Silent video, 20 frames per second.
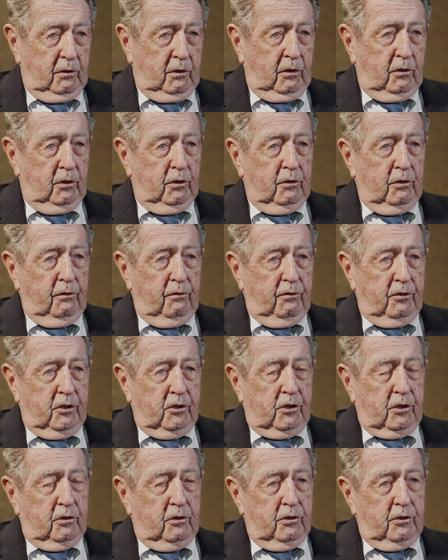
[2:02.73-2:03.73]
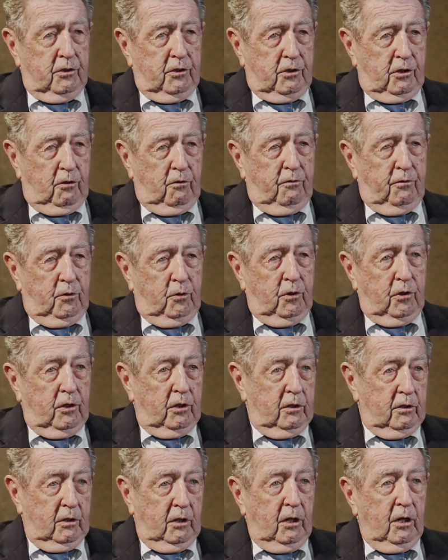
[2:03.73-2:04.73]
include the physical and so forth,
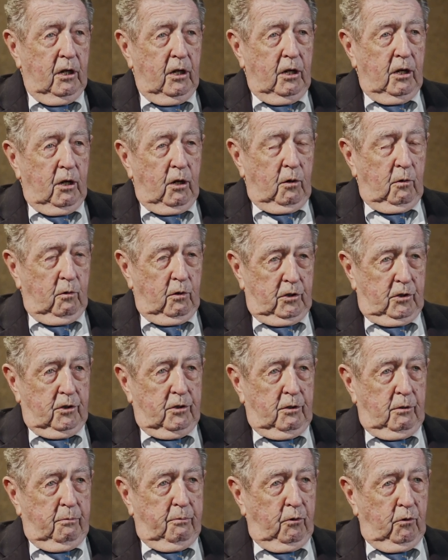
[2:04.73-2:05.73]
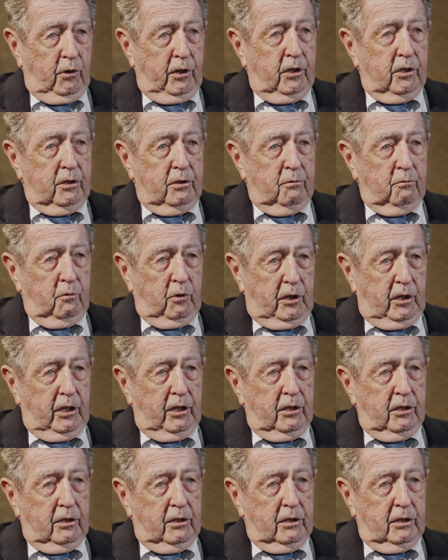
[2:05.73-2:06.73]
and was appointed and went
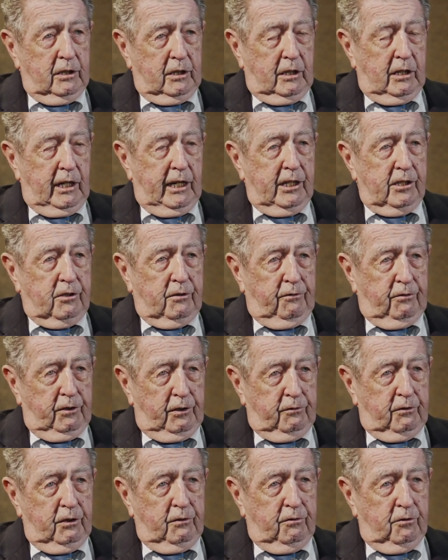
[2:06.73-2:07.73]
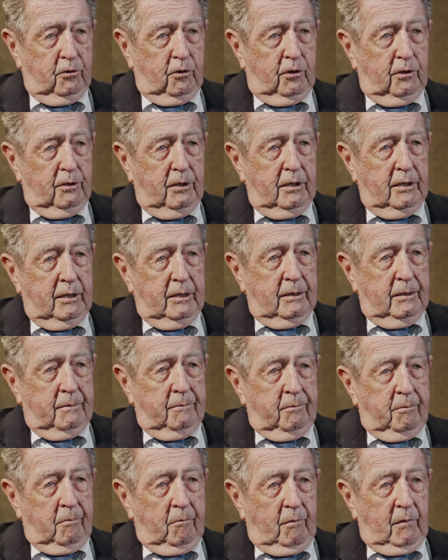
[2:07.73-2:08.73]
in in the class of 54
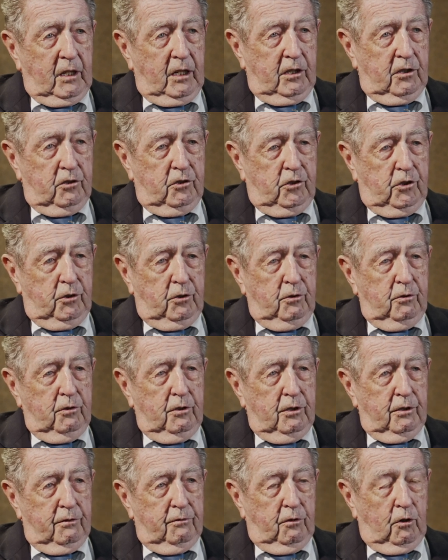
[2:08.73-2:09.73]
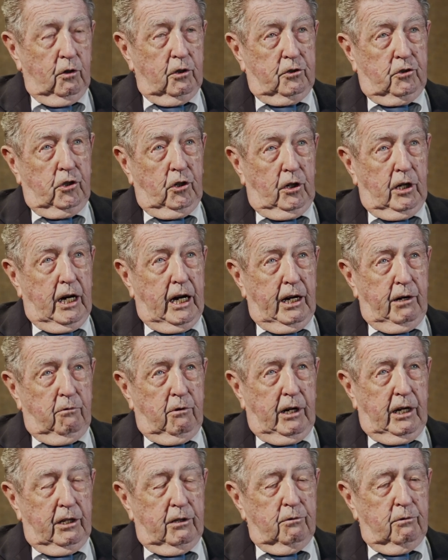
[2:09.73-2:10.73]
in okay. June of, or July
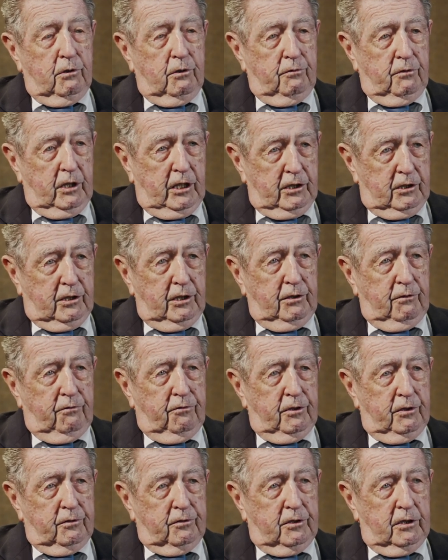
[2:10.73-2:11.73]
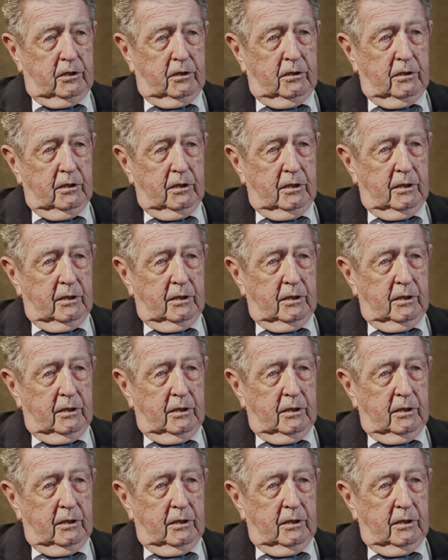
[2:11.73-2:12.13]
rather, of 1950.